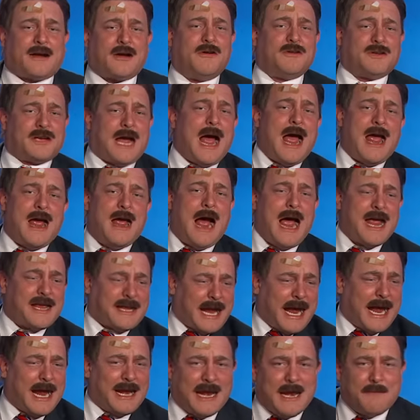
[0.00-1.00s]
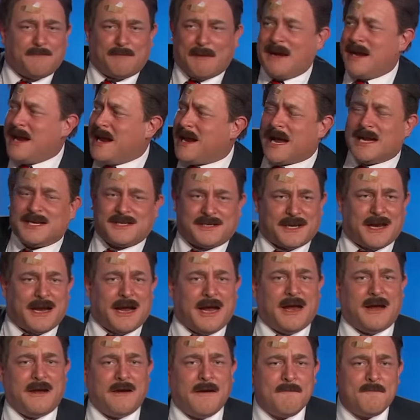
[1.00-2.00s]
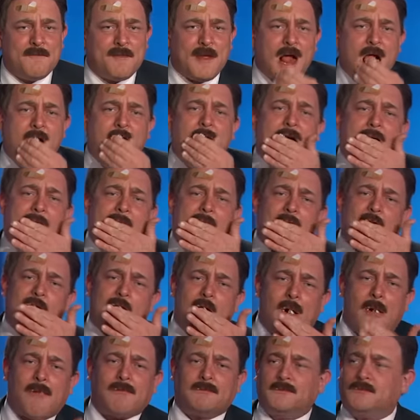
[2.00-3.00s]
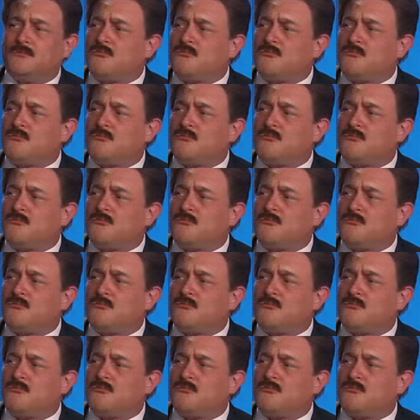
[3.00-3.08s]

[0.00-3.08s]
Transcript: does I, I can't eat, but he gets to eat? Right.